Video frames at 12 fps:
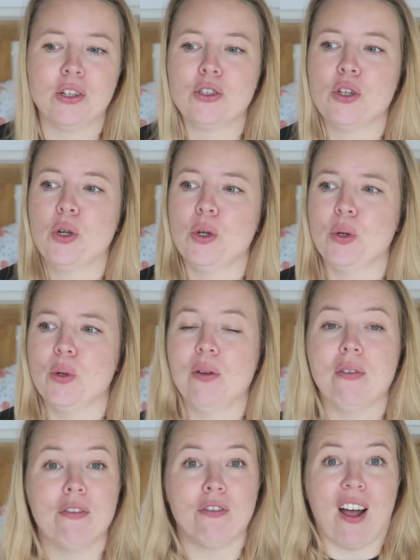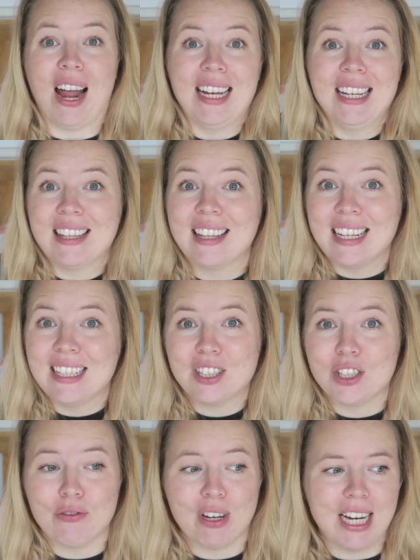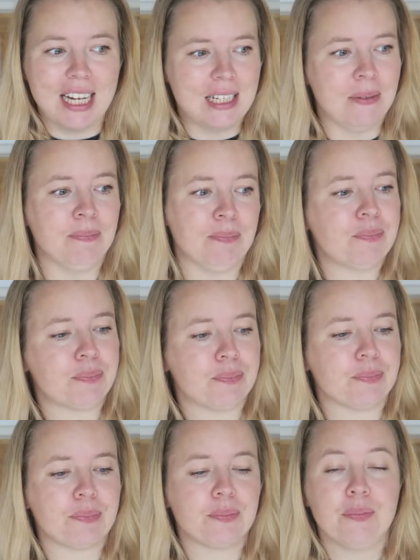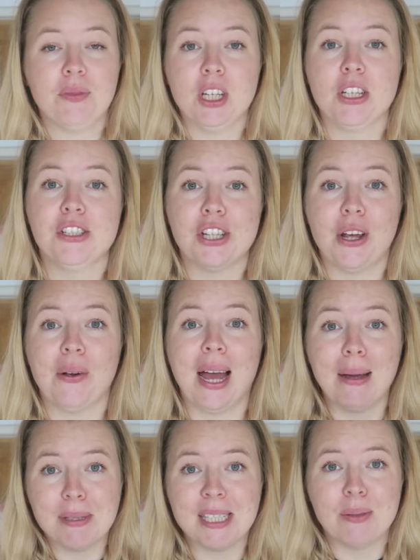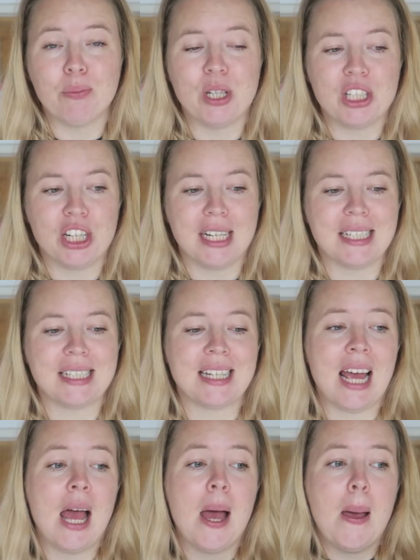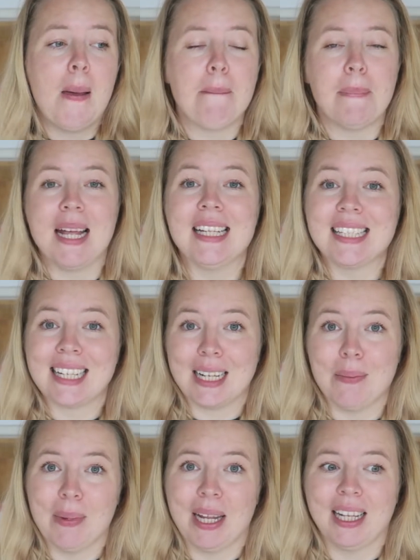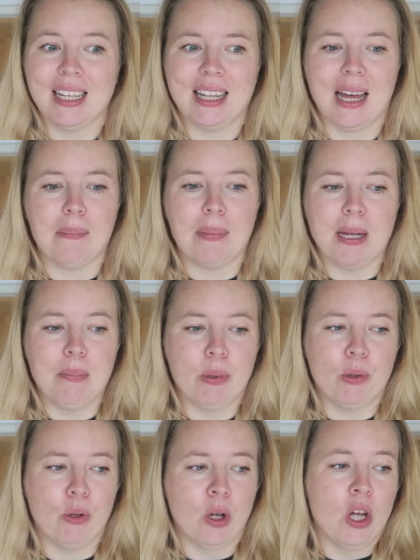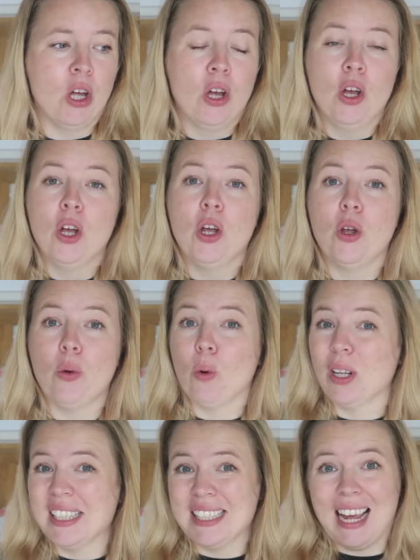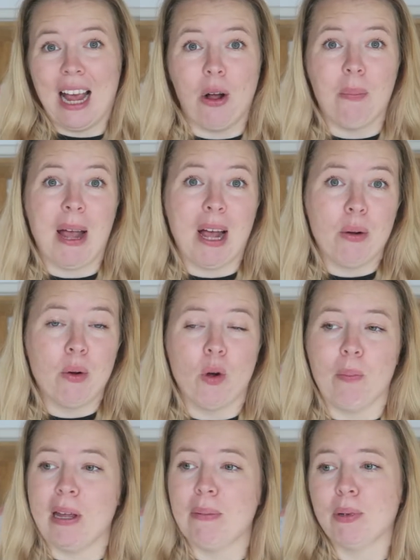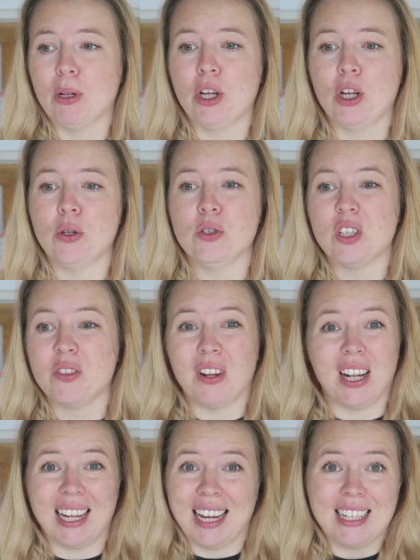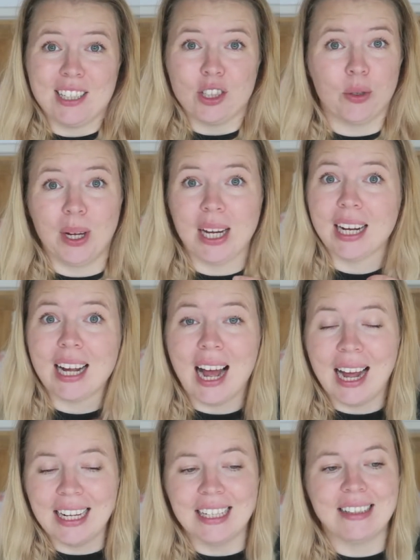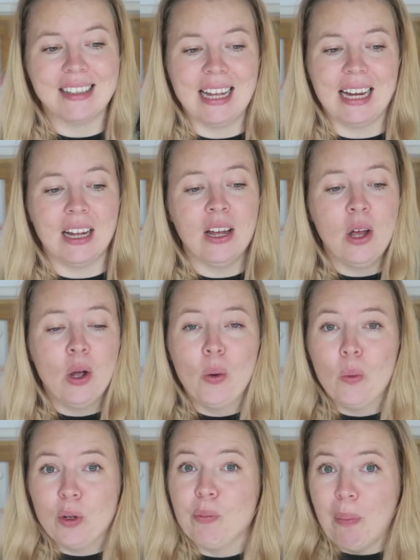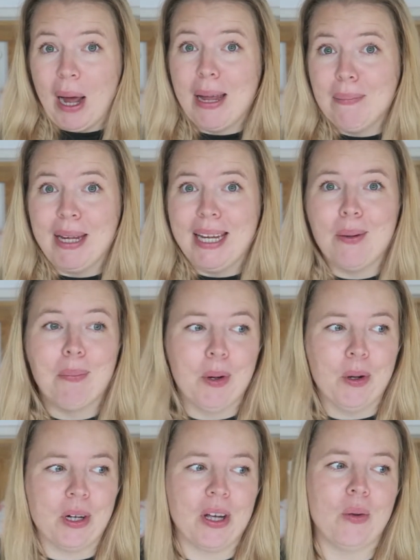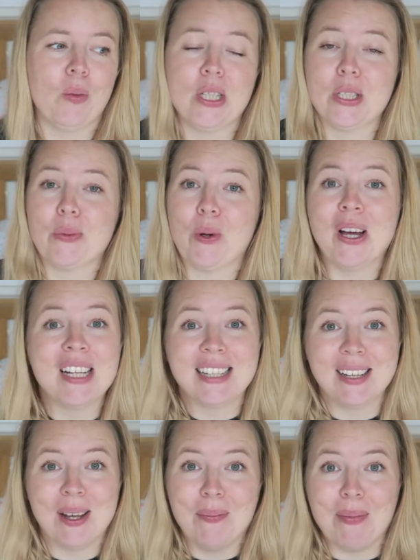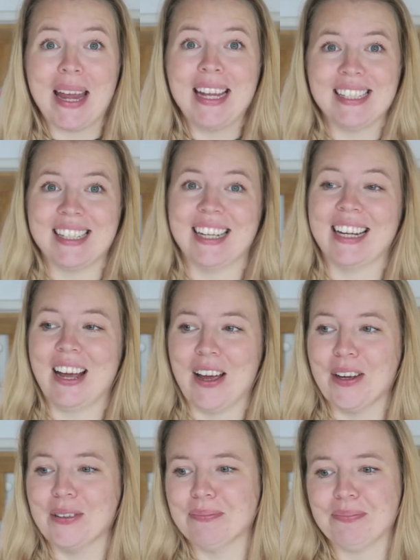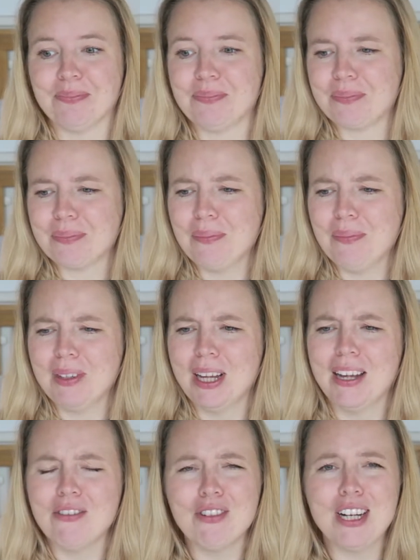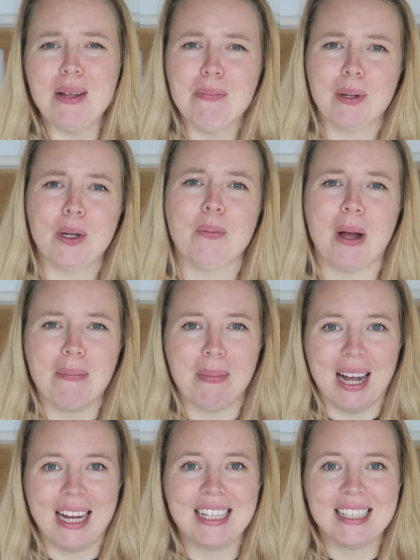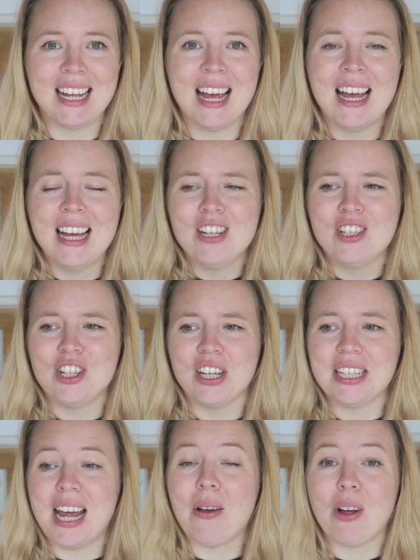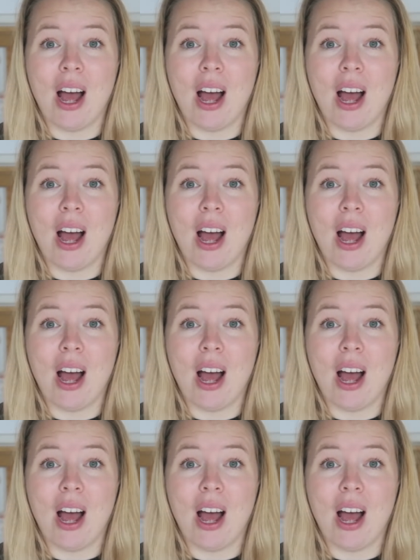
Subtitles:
to find things to read. So Amazon wish lists basically meant that people who wanted to help out or people who just felt like doing a kind thing would buy me a book, which was amazing. It really blew my mind just how